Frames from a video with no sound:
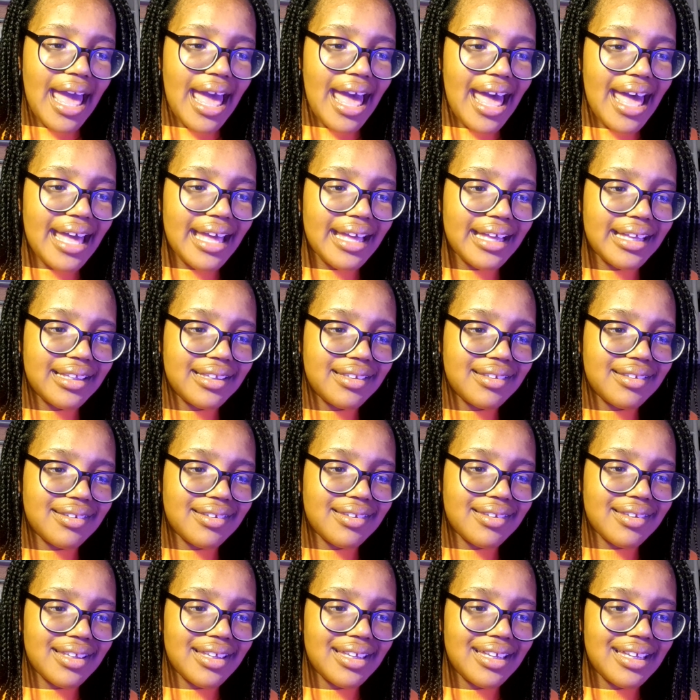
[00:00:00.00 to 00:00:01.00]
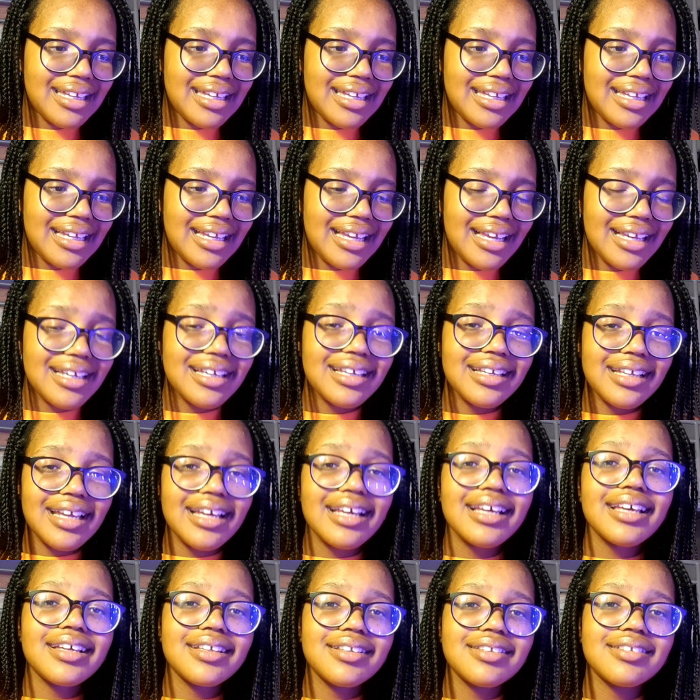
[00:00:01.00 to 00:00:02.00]
And
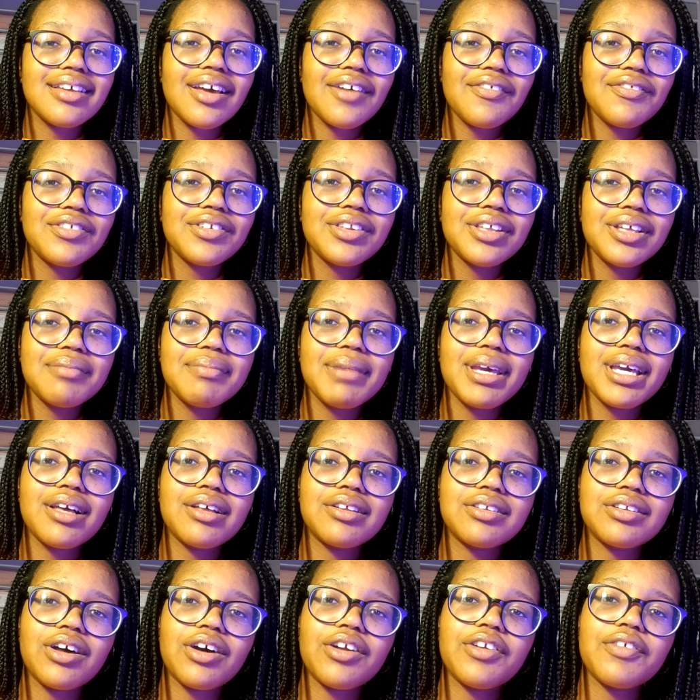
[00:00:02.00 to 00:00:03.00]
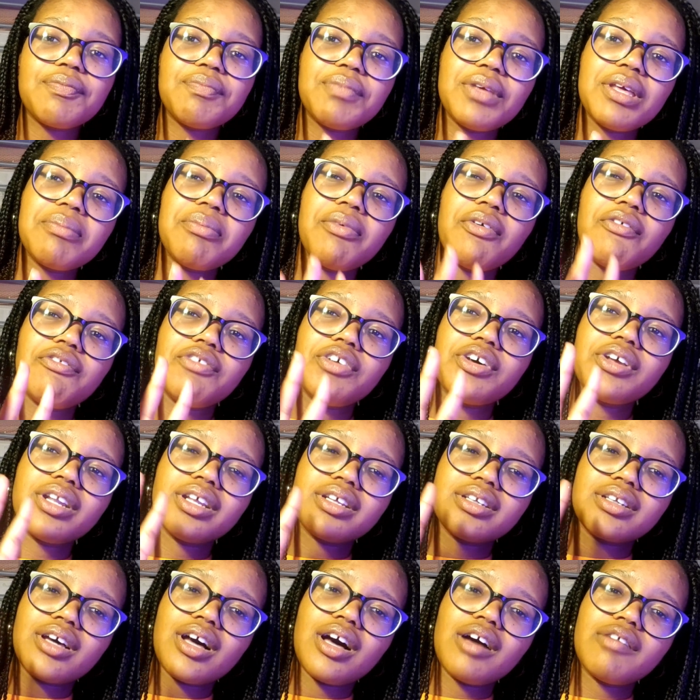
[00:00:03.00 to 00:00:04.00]
it can definitely make a lot of people feel
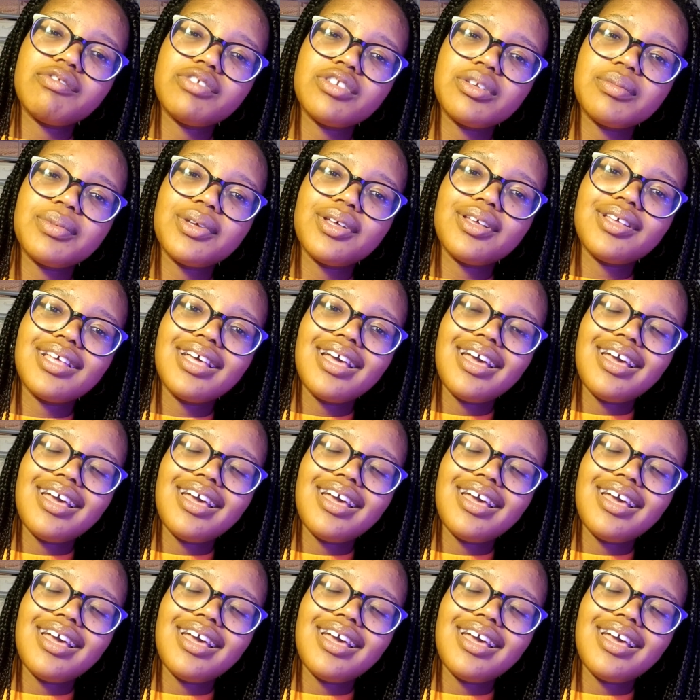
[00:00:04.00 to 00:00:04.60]
uncomfortable,